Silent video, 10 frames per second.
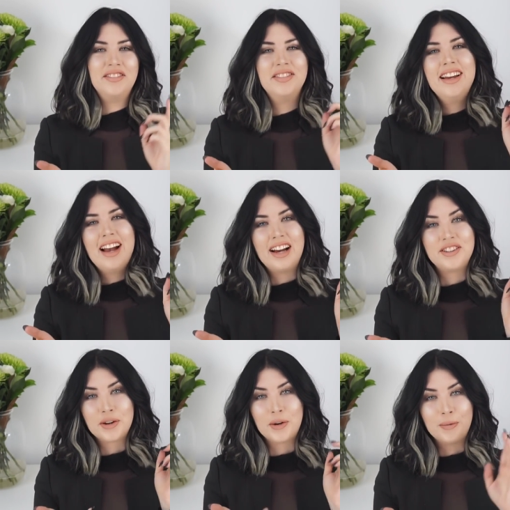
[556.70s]
Um, I
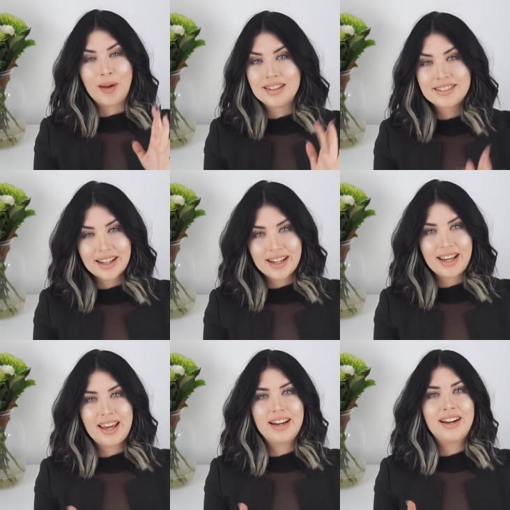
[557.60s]
do all my
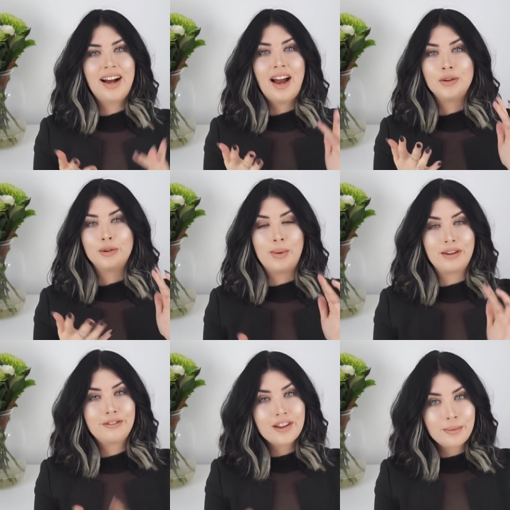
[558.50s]
study here, I do all
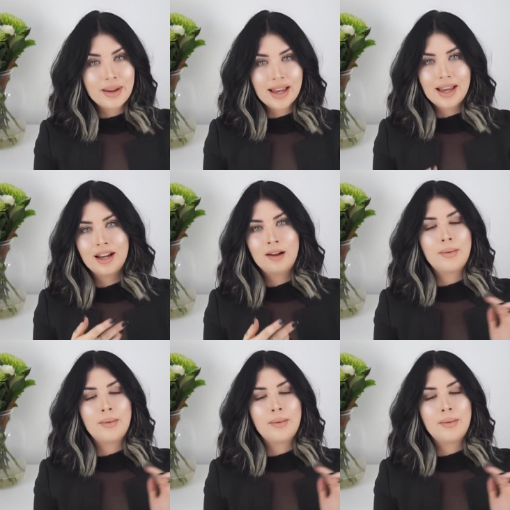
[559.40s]
my filming here,